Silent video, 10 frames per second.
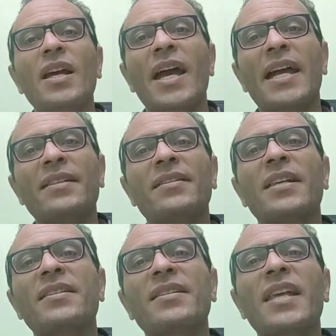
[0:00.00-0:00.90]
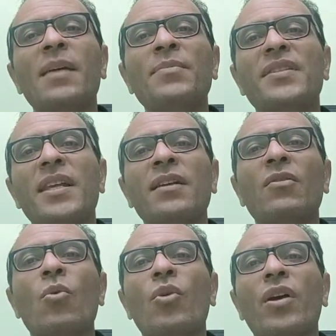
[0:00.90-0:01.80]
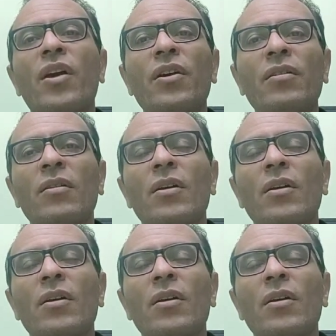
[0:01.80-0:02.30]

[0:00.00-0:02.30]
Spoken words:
and the same thing occur